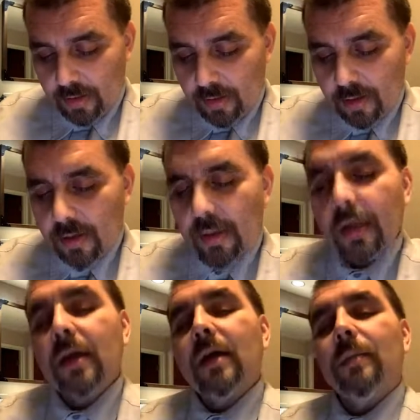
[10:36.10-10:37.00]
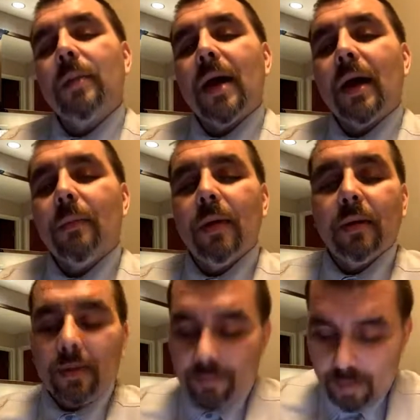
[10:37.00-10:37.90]
He can come back.
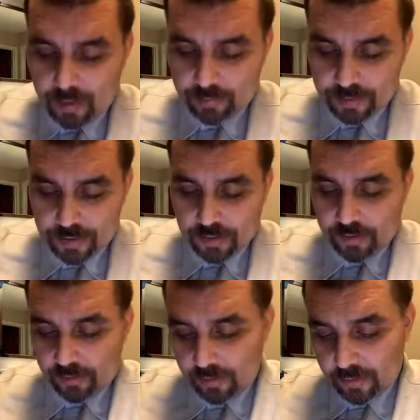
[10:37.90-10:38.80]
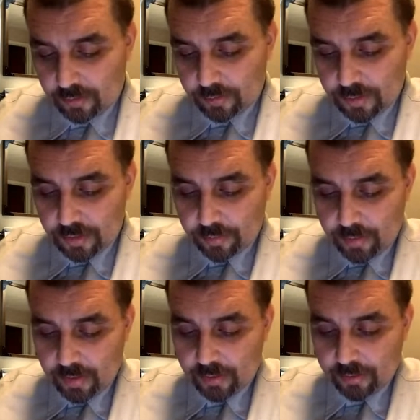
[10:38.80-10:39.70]
I'm not a machine. I'm just a
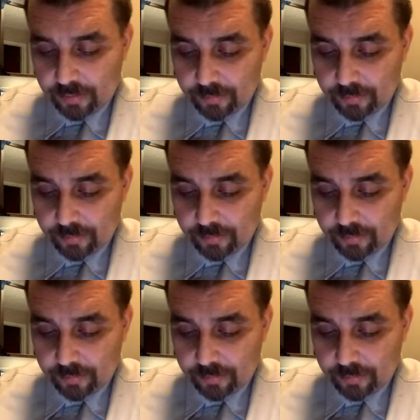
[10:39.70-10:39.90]
man.